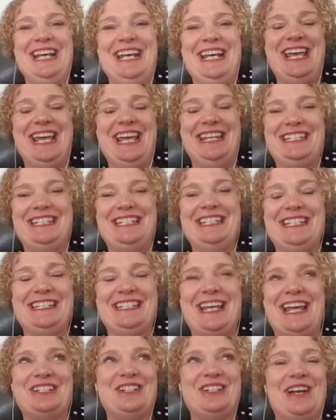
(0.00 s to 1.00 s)
and it's just
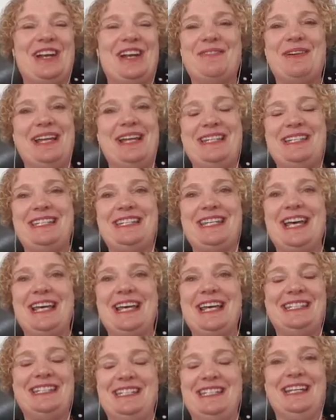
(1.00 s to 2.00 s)
such a great way to start
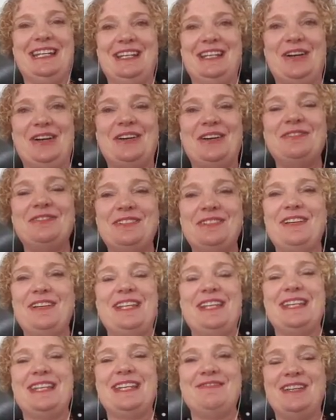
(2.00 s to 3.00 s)
to kick it off.
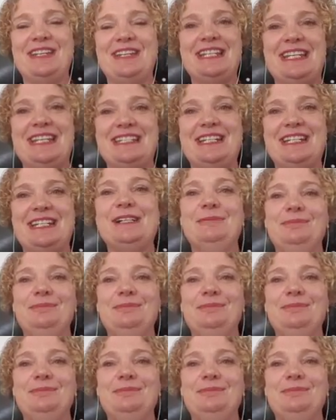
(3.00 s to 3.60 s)
Fantastic.